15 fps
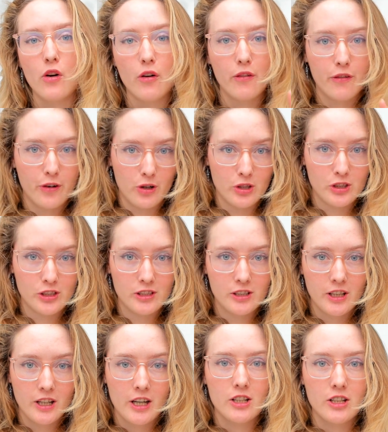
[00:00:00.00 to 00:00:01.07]
first,
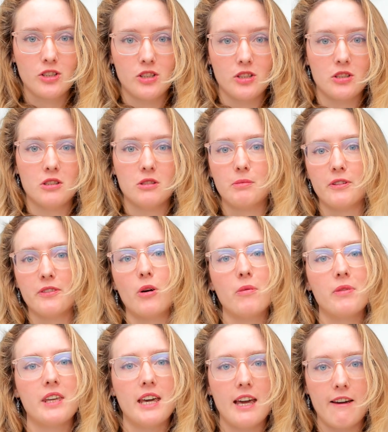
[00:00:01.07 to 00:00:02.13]
to perform
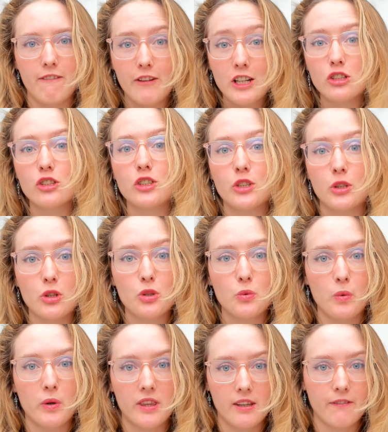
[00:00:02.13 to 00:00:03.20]
the efficient search
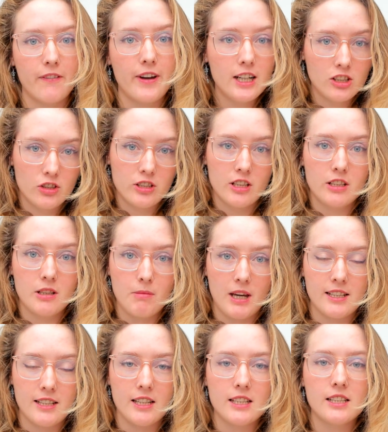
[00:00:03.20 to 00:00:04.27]
within vector
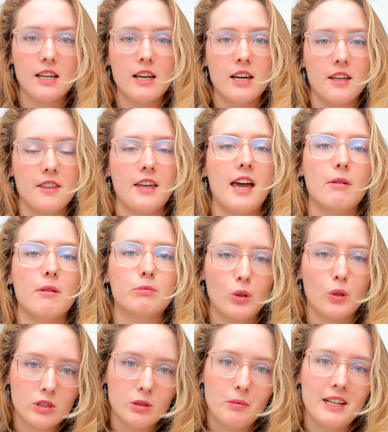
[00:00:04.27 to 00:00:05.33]
databases, the
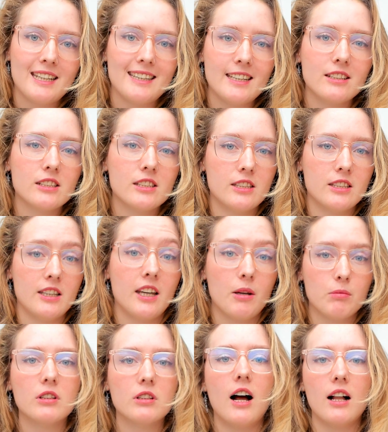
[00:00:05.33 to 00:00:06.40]
approximate nearest
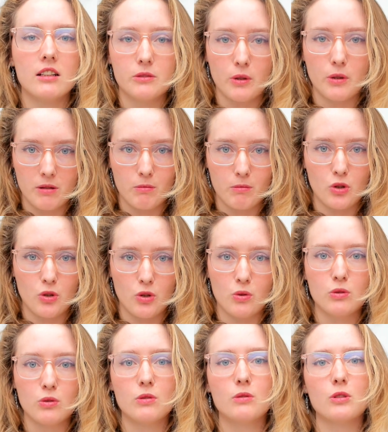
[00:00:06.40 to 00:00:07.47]
neighbor algorithm is used,
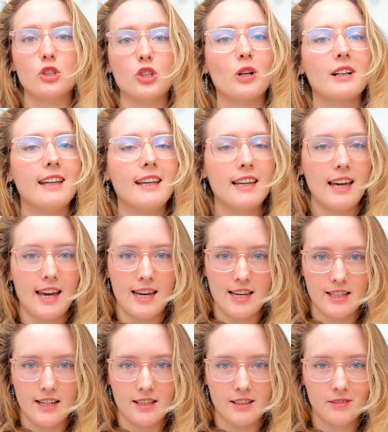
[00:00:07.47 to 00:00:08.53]
shortly A N
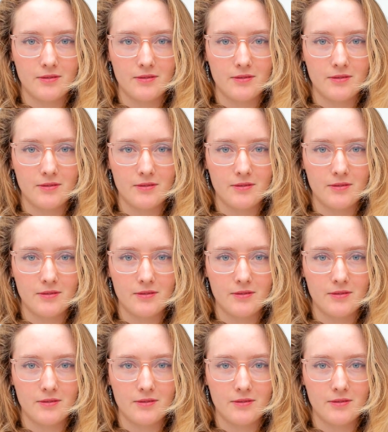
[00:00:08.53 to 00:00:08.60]
N.